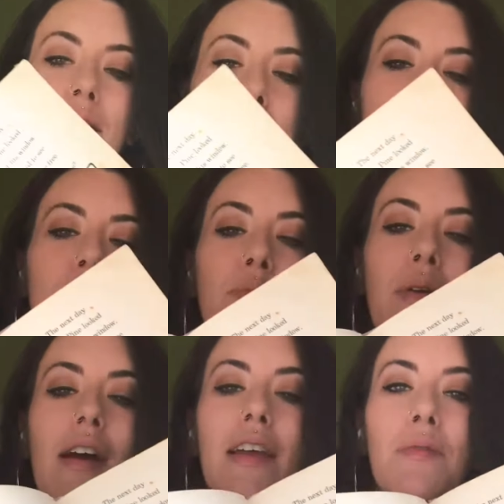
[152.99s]
Mr.
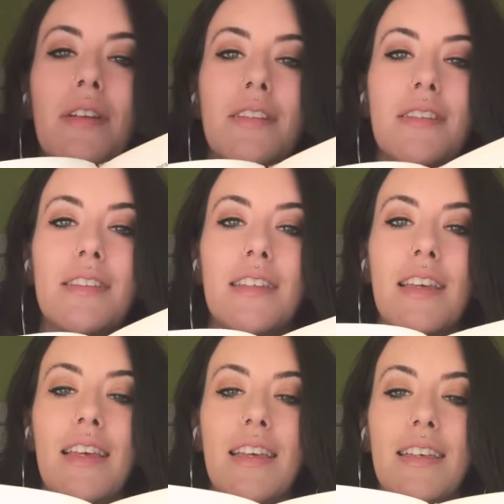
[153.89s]
Pine wanted to
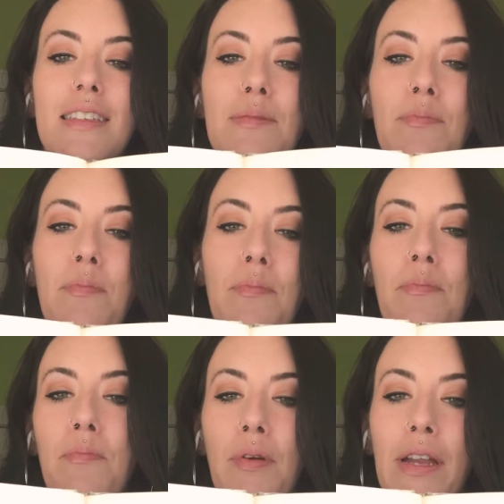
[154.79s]
see his
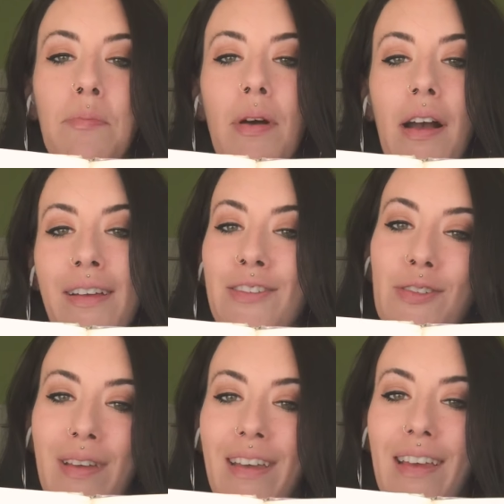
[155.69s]
pretty pine
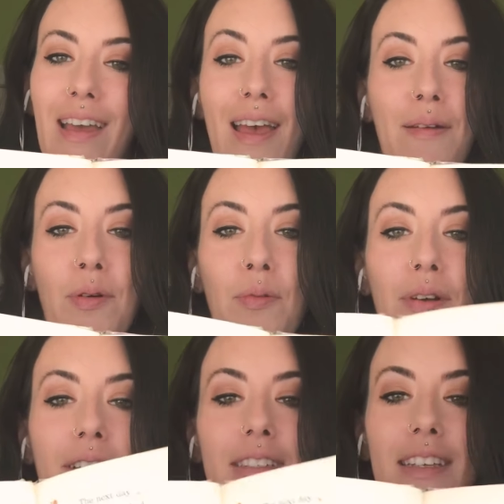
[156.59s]
tree, but
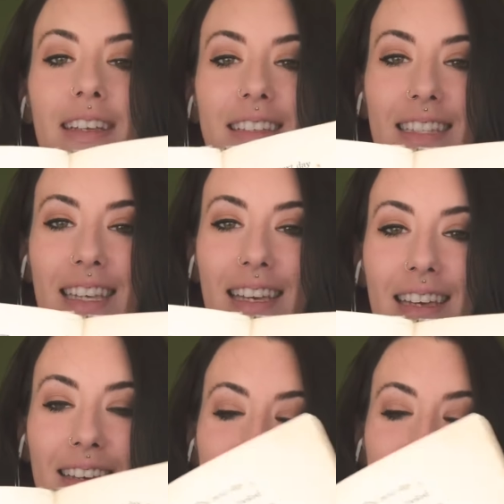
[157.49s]
what did he see?